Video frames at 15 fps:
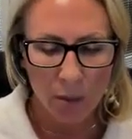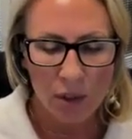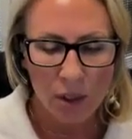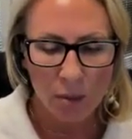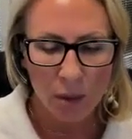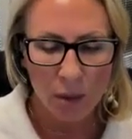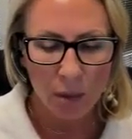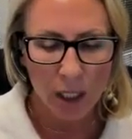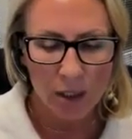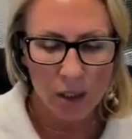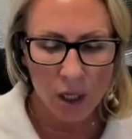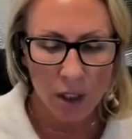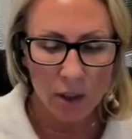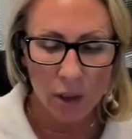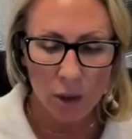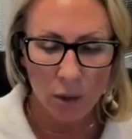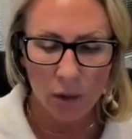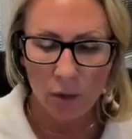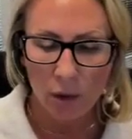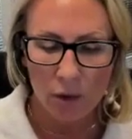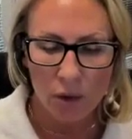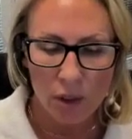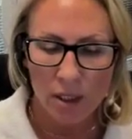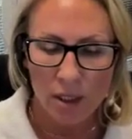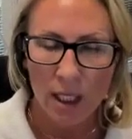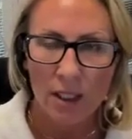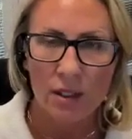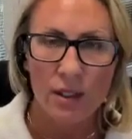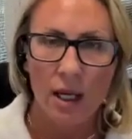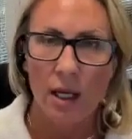Most of the people I talk to are just
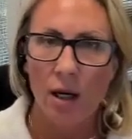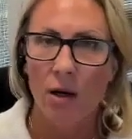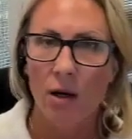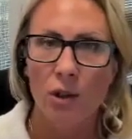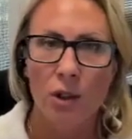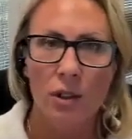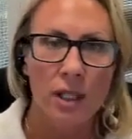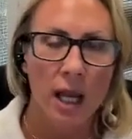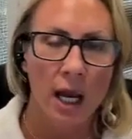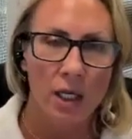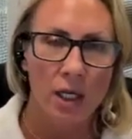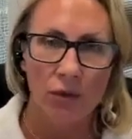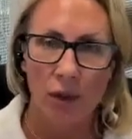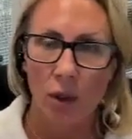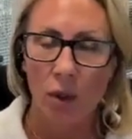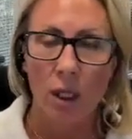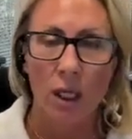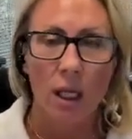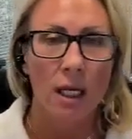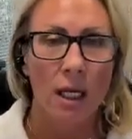dead set on just cash flow.